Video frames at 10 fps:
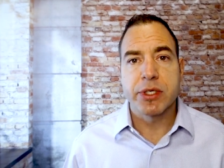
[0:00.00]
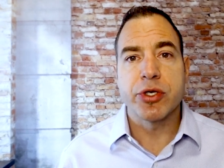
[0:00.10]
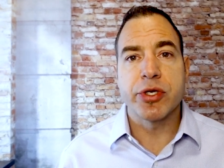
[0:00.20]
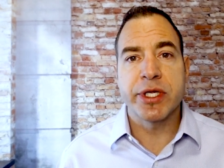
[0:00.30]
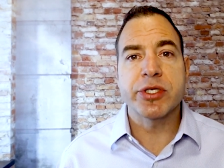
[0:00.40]

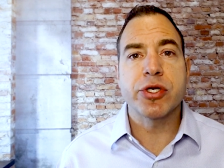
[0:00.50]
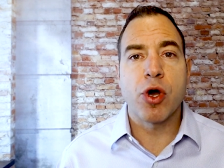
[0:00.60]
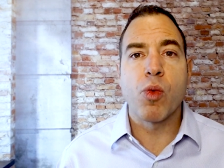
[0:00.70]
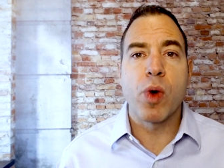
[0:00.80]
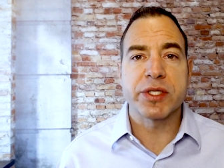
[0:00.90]
you need to
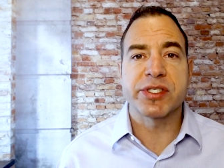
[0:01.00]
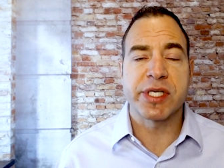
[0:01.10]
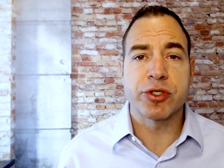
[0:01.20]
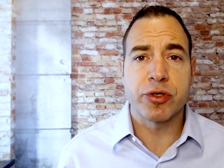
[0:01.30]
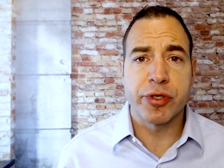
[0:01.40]
know what
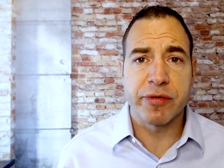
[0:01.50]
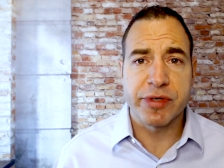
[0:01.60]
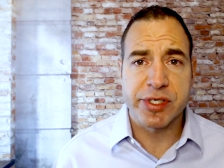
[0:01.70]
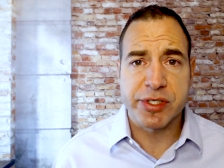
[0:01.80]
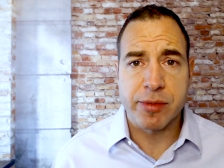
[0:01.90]
central
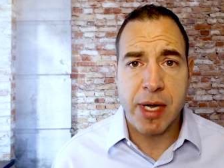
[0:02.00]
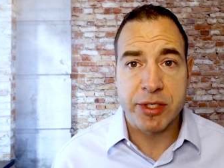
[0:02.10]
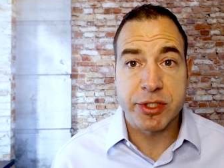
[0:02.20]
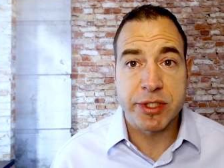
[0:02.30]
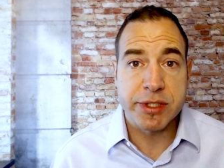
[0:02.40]
nervous system
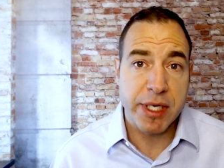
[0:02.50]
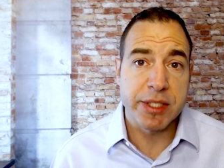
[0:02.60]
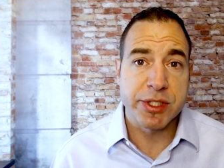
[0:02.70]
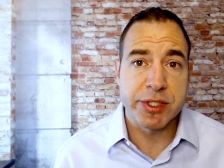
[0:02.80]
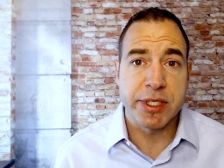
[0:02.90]
oxygen
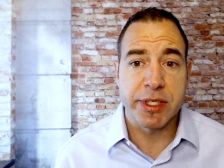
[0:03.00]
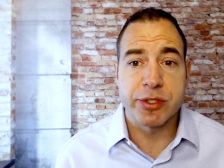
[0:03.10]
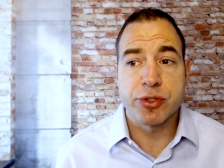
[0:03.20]
toxicity is.